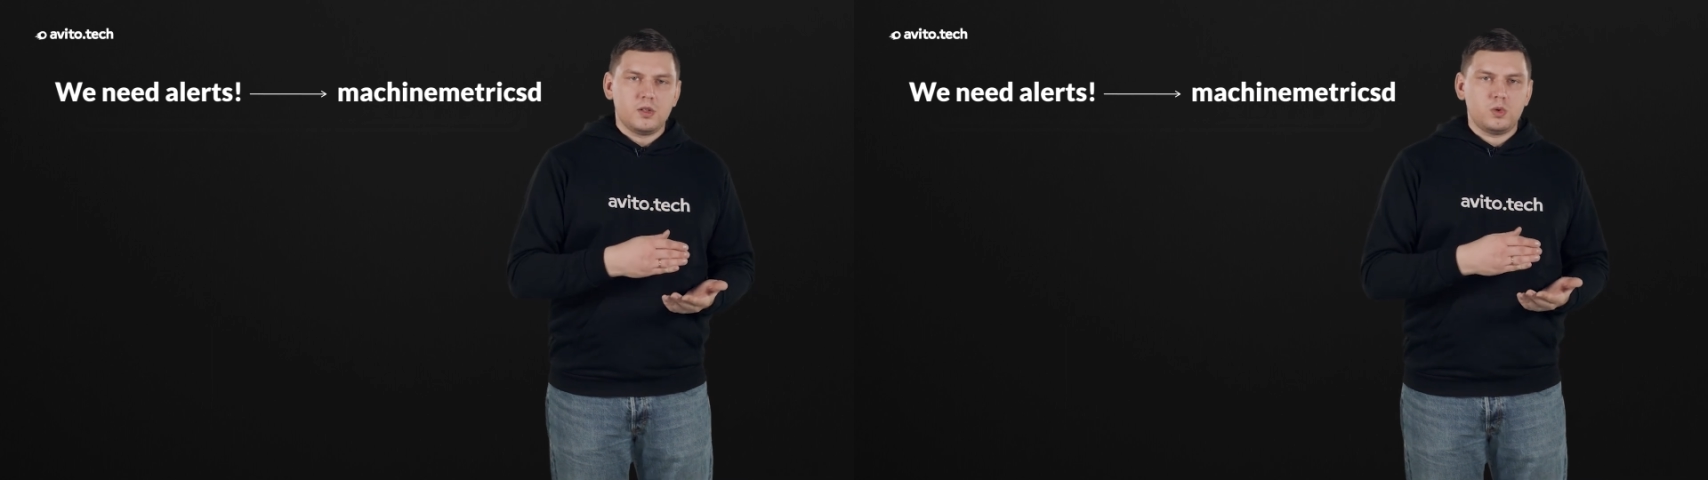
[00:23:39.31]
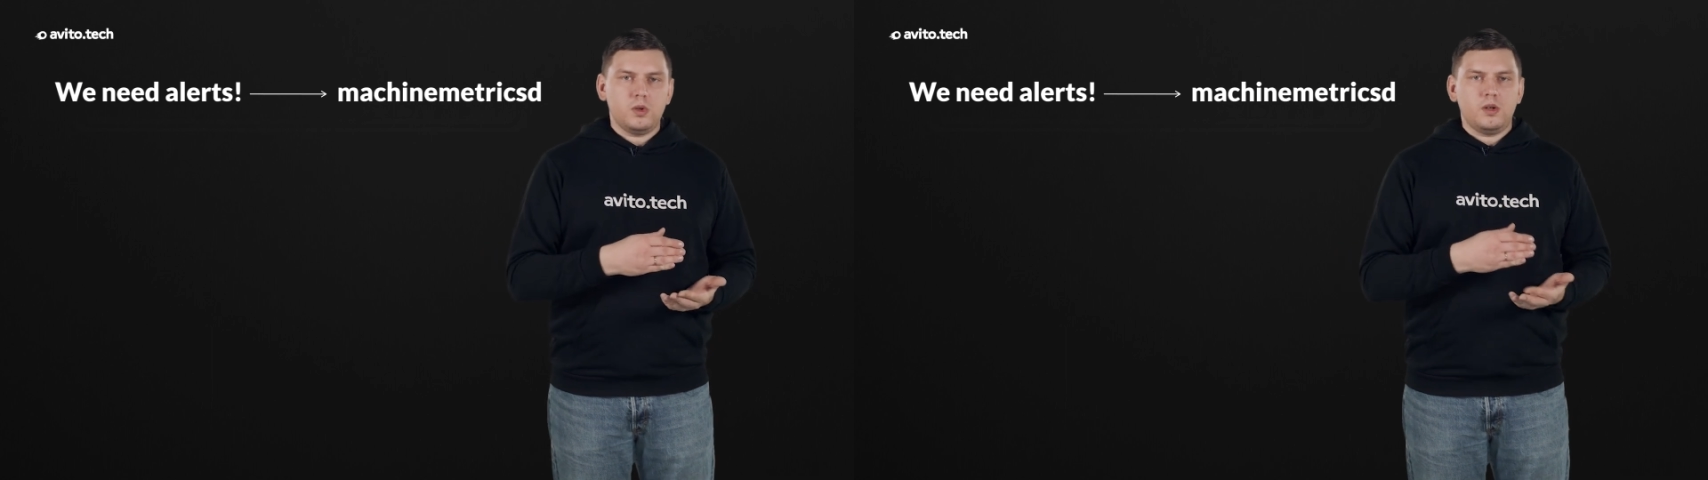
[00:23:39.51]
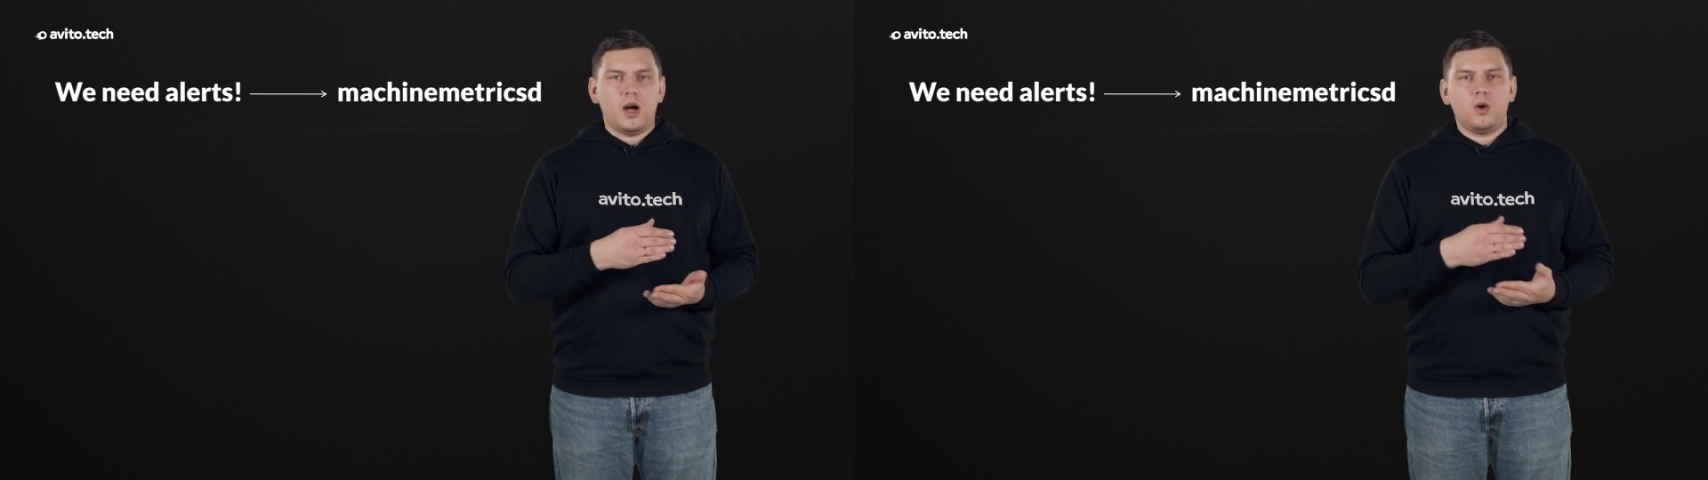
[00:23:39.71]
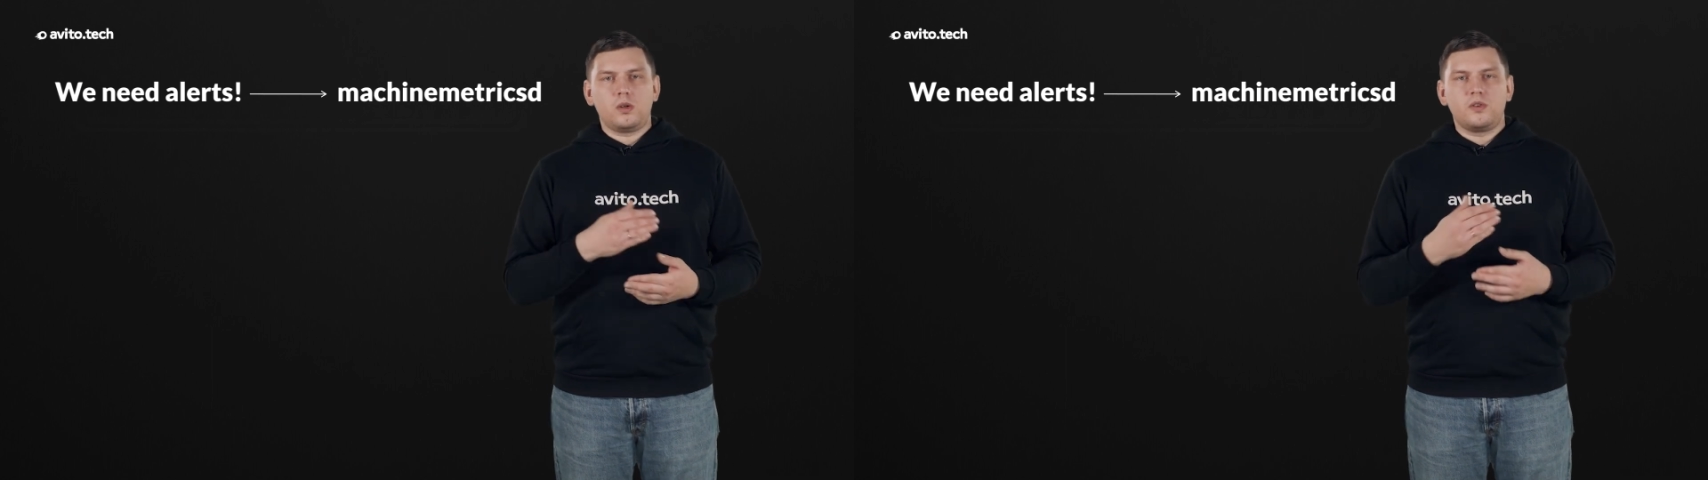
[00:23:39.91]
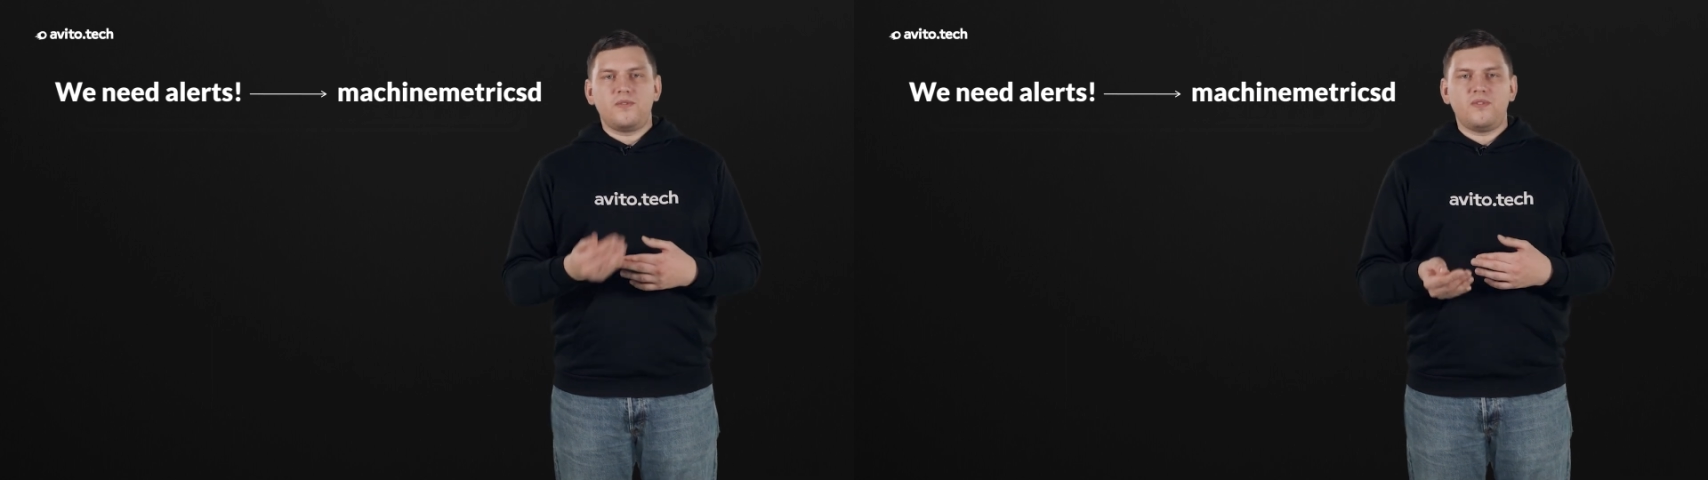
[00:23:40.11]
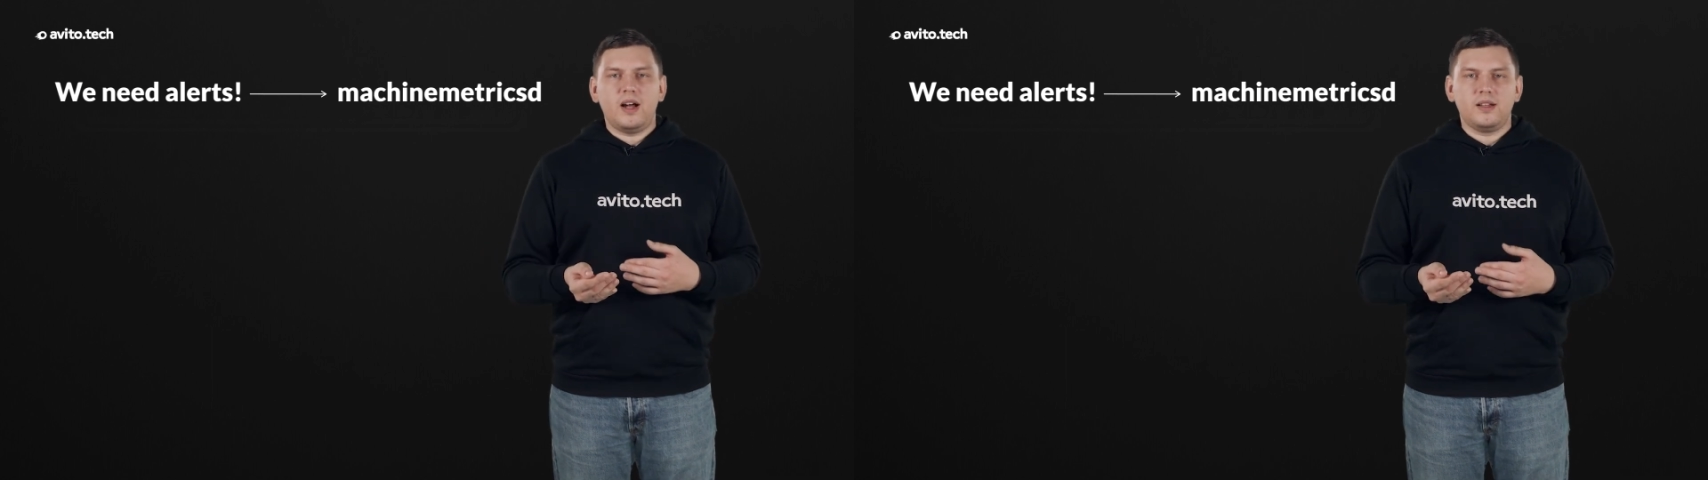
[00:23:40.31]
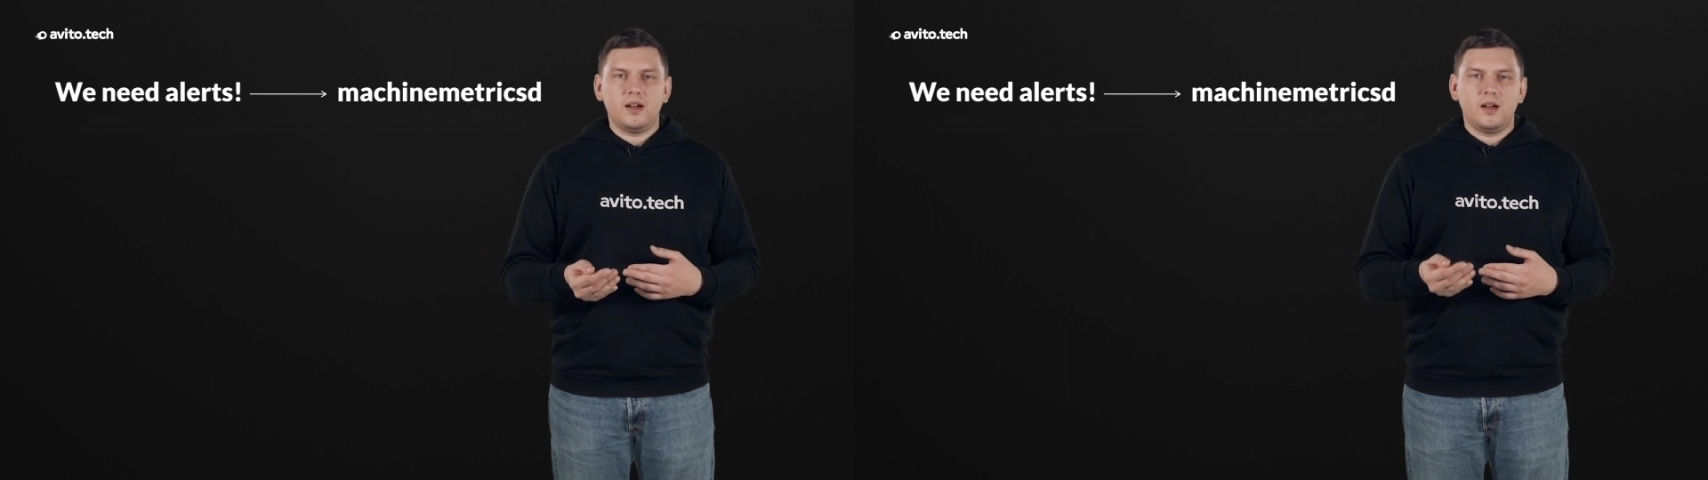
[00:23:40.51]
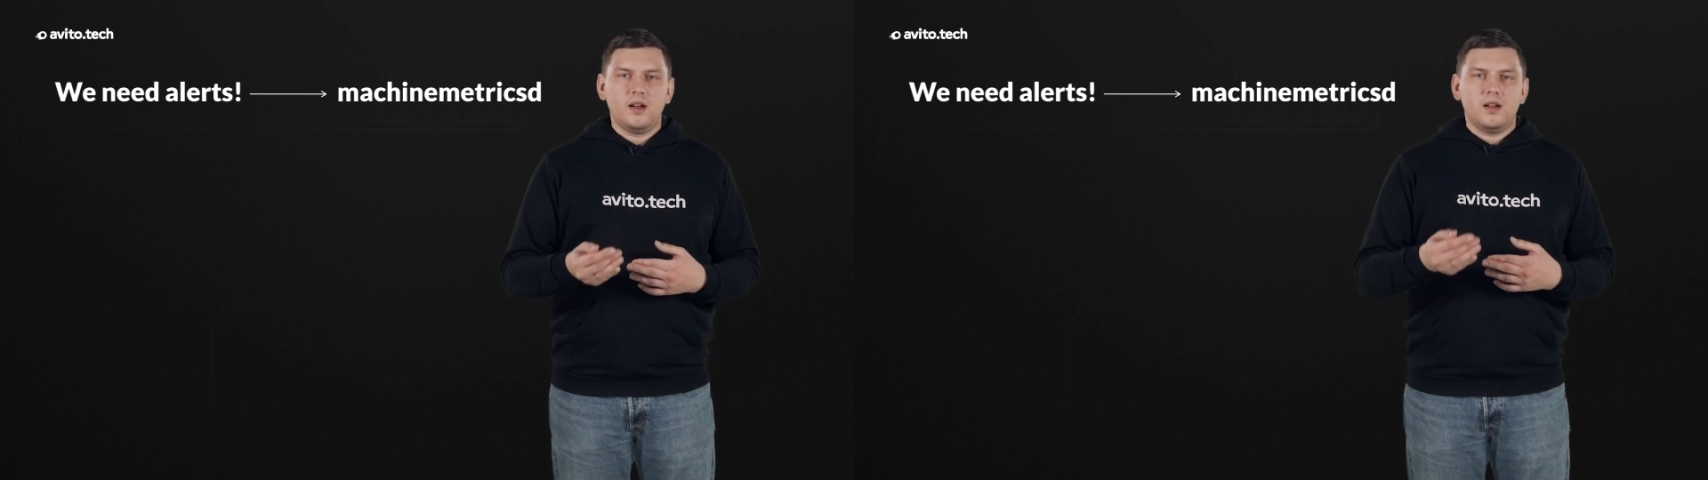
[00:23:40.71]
to our Grafana